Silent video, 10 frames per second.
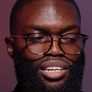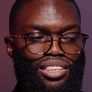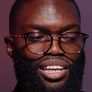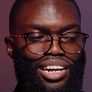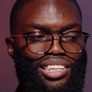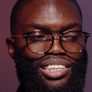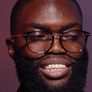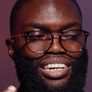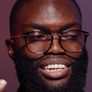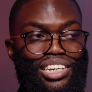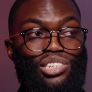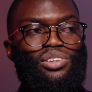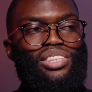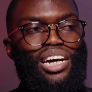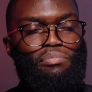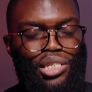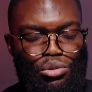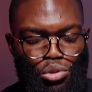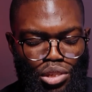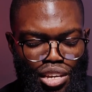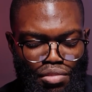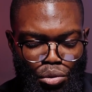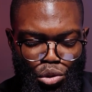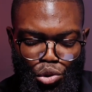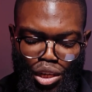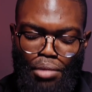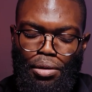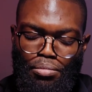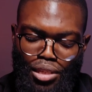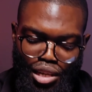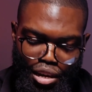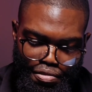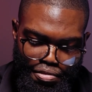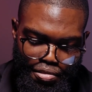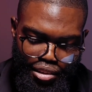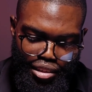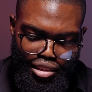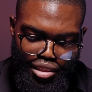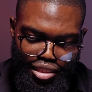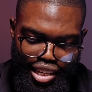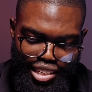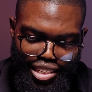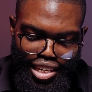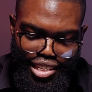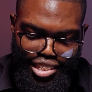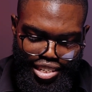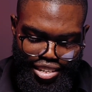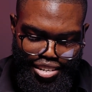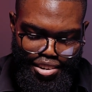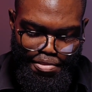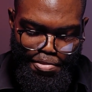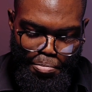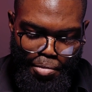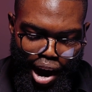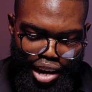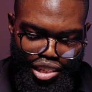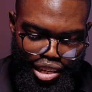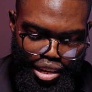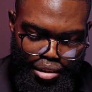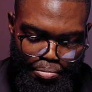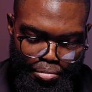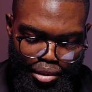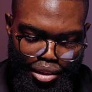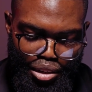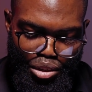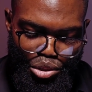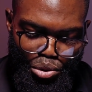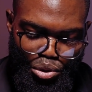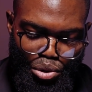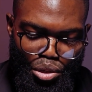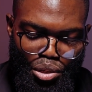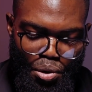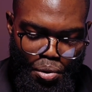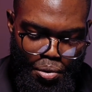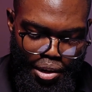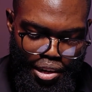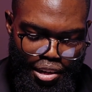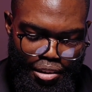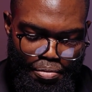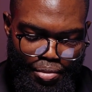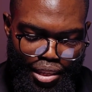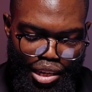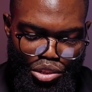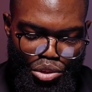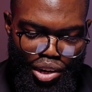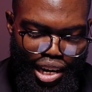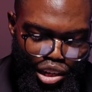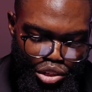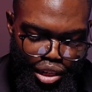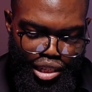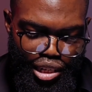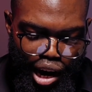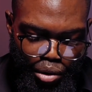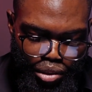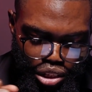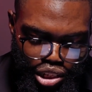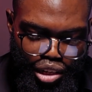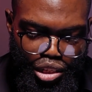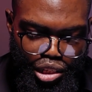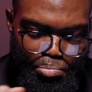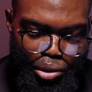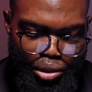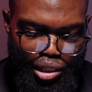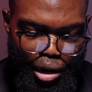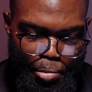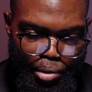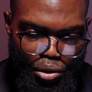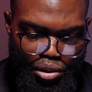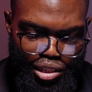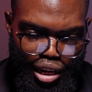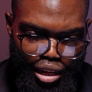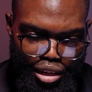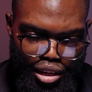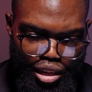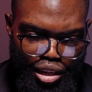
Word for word: that the reason that message was given was to keep him safe, they ceased from urging him to not go. And so you can actually see how the church is built up because then